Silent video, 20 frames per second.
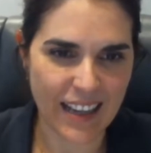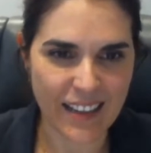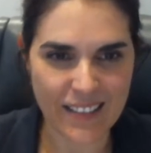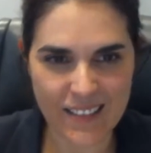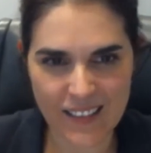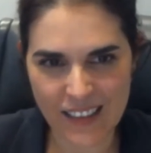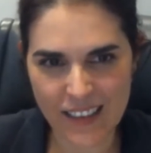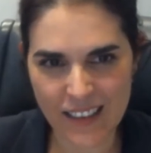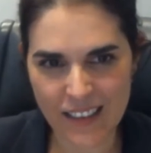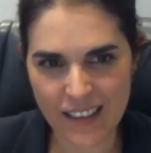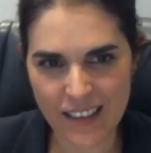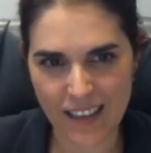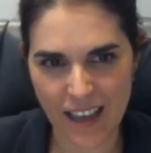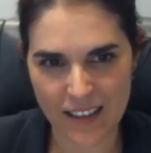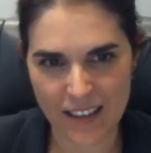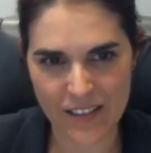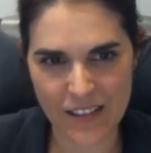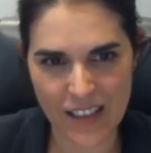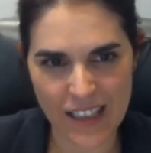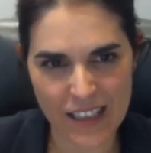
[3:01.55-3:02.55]
think
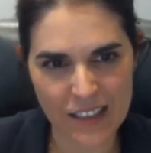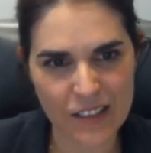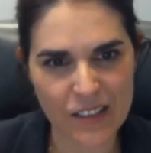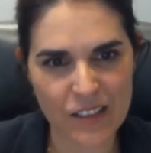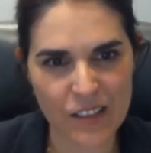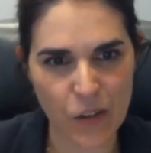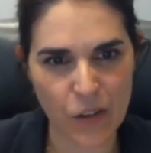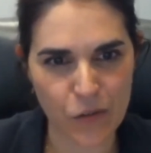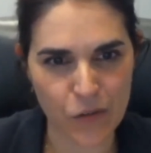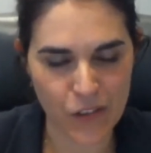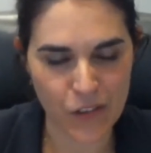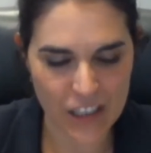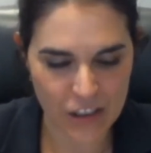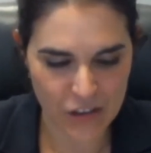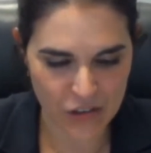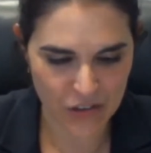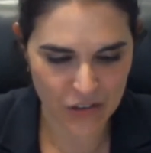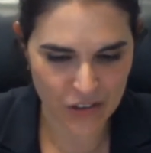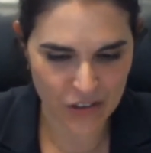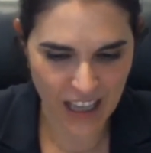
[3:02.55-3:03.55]
this
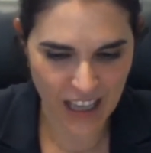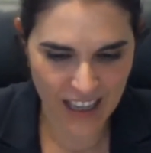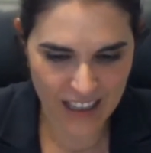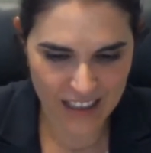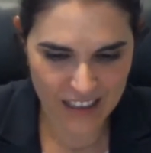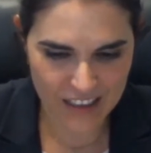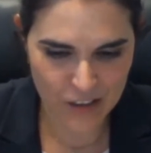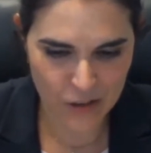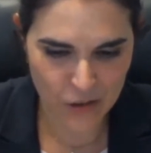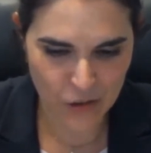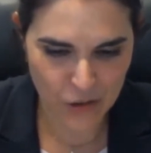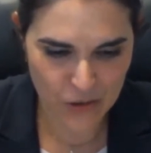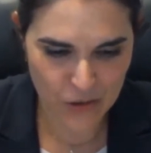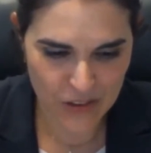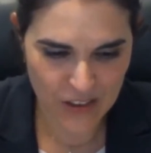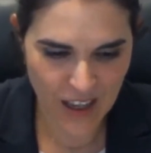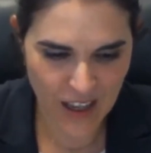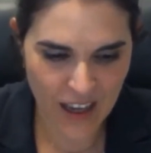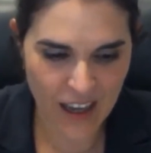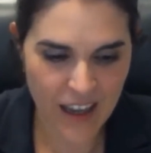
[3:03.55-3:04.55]
vision is to
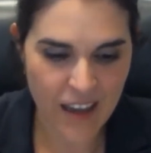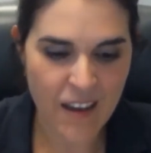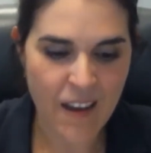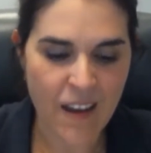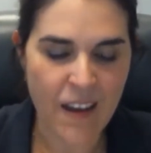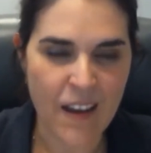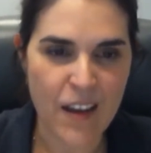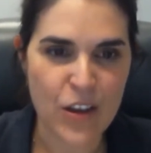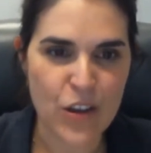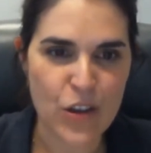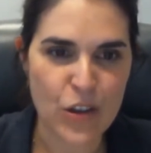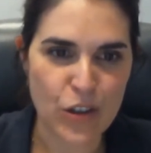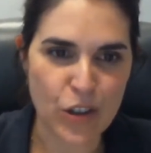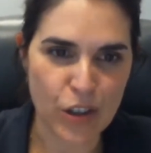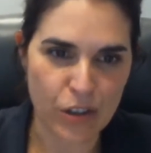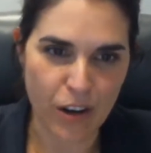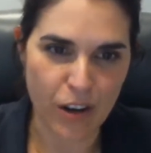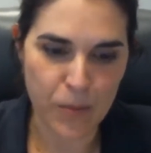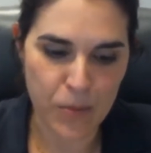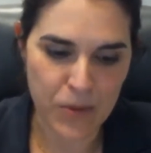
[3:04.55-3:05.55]
say
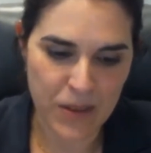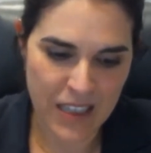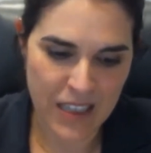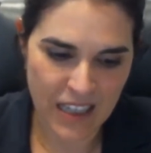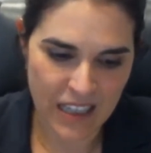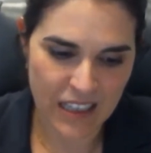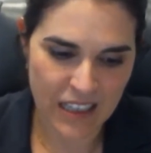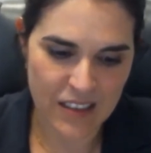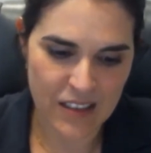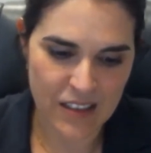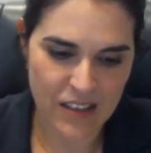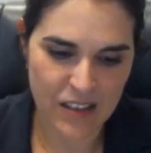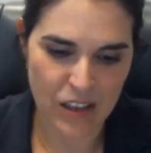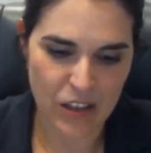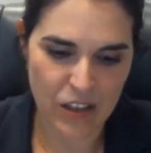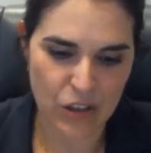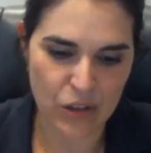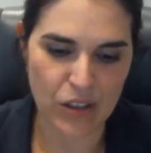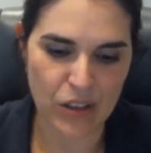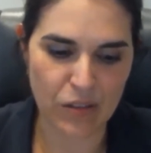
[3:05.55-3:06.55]
Europe needs
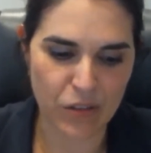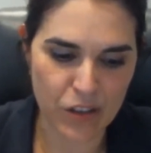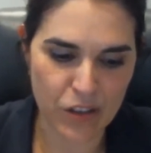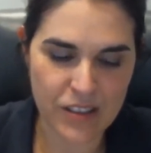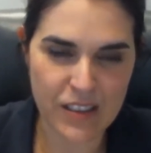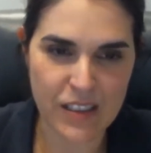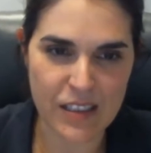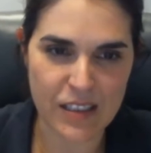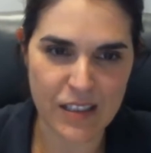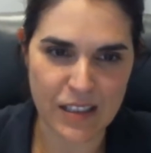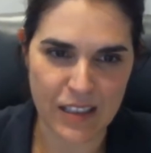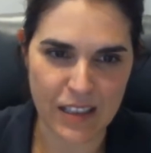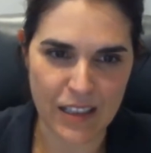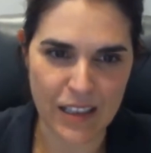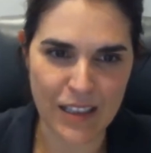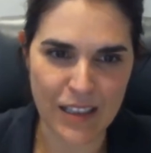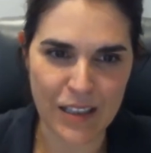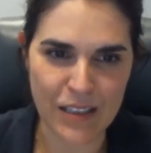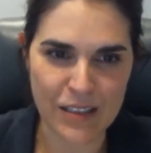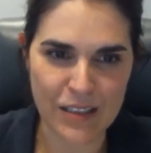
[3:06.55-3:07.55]

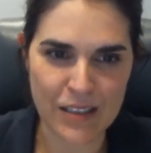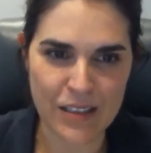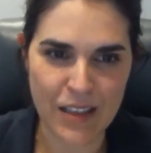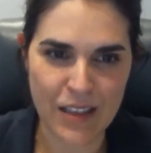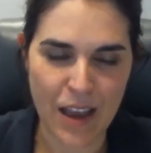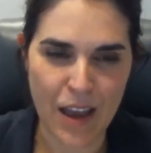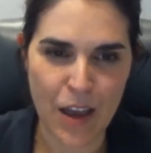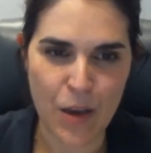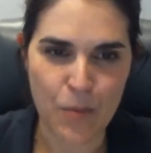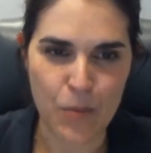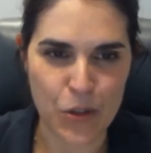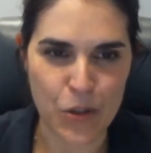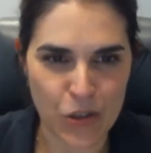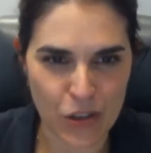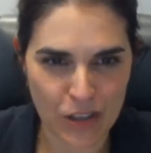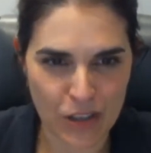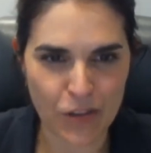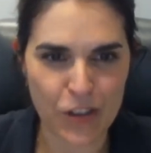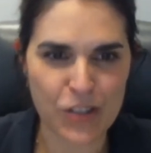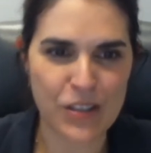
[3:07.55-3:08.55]
universities, but
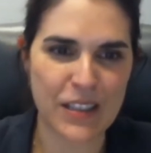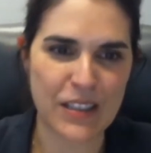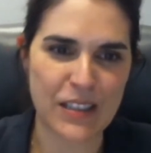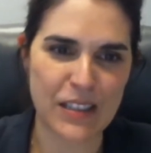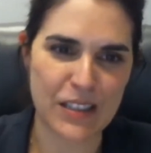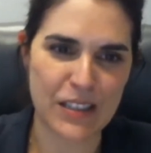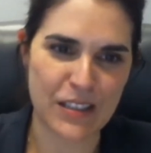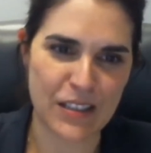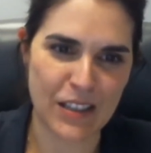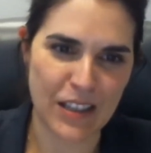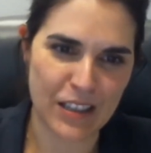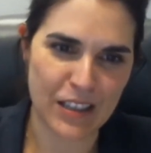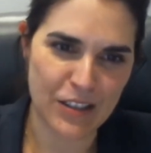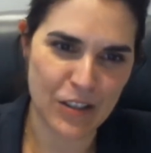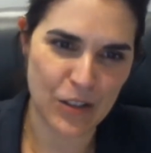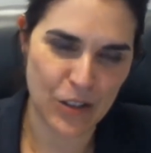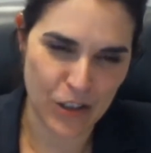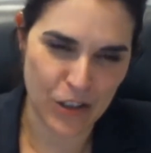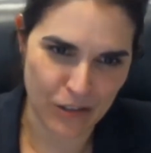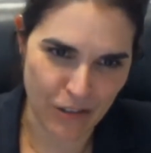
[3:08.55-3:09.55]
universities
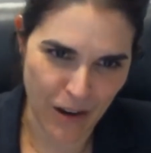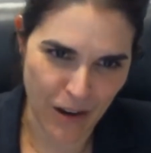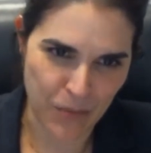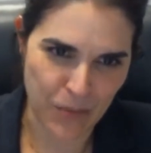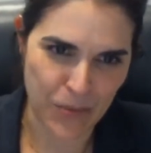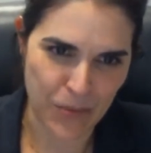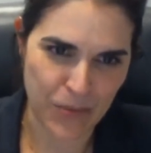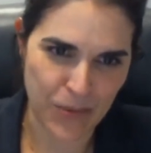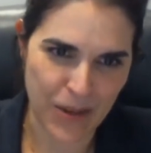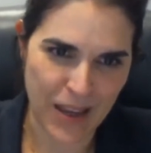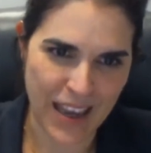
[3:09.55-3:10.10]
needs Europe,